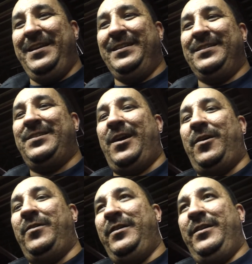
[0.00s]

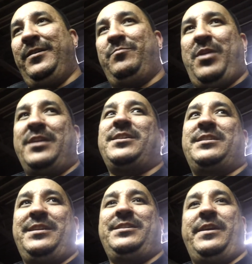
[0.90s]
So
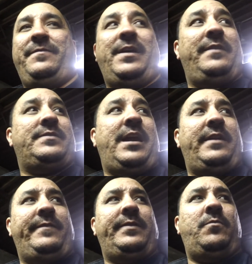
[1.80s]
Project CJ5's
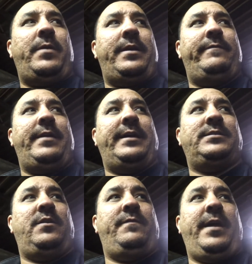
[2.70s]
kind of in the way of that.
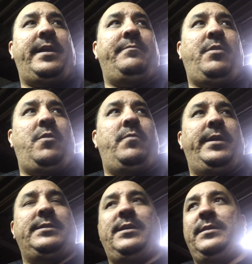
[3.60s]
So if I can part
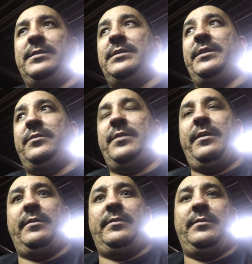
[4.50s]
ways on this deal,
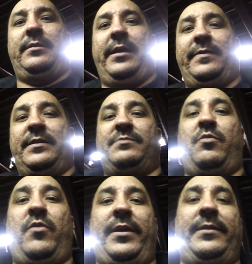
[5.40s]
that at this
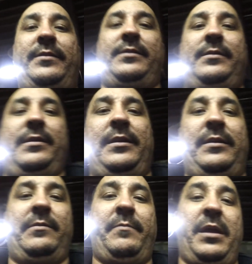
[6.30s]
point
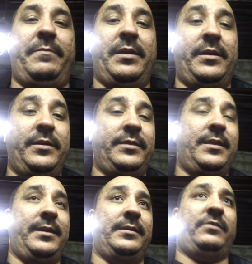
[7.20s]
it might be a good
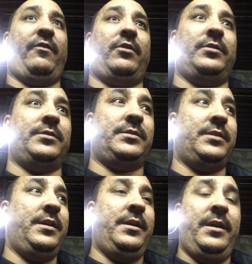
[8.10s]
thing as far
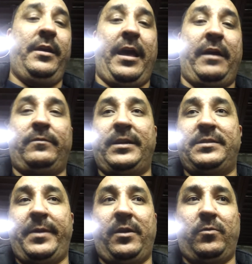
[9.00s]
as
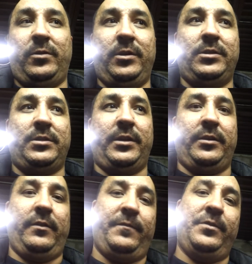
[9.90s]
Alvarez Metalworks
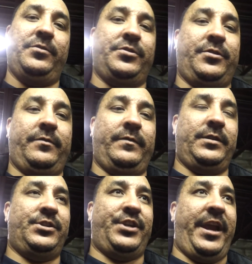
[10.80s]
and the future of
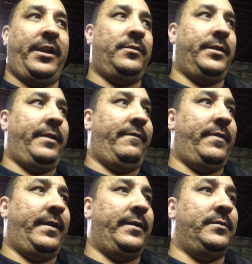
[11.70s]
this channel and
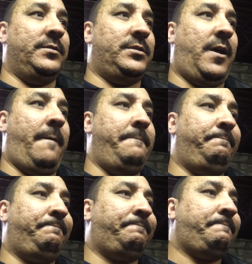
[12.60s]
everything else.
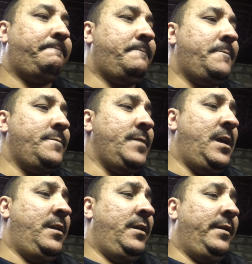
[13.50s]
So
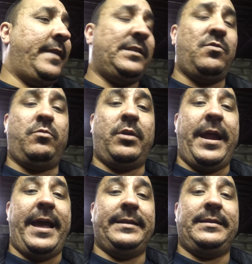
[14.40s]
that's where we're
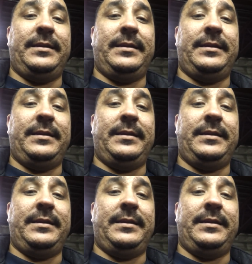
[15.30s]
at.